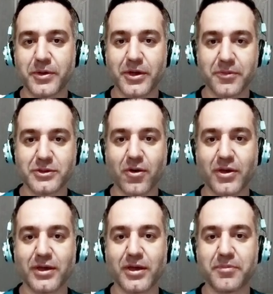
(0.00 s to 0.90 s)
I'm gonna be
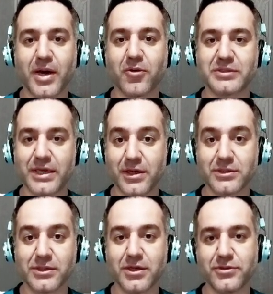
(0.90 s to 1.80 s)
talking about
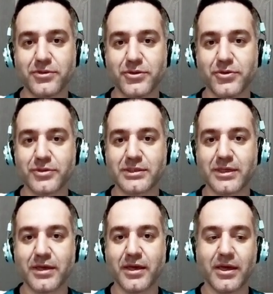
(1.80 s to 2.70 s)

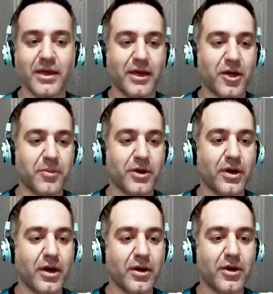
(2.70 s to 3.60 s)
Xauusd, and I'm
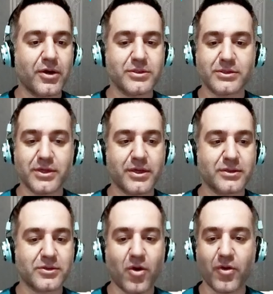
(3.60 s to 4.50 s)
gonna analyze
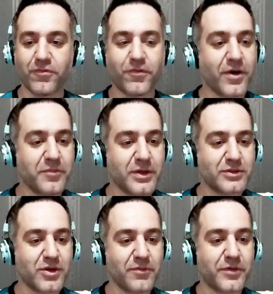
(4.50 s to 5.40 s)
it on 5-minute
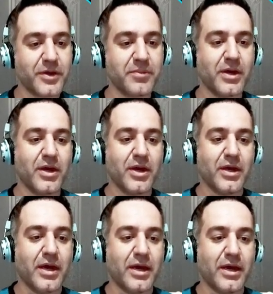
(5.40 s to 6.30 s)
time frame.
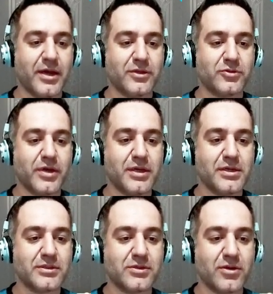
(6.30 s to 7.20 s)
And
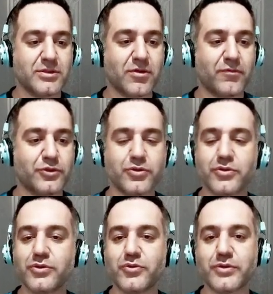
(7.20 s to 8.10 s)
today is 9th of
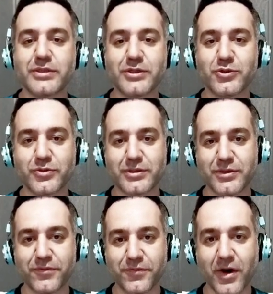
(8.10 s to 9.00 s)
June
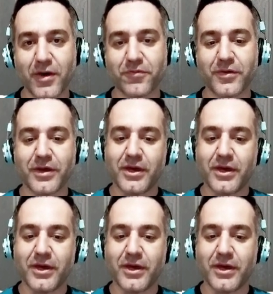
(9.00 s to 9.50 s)
2025.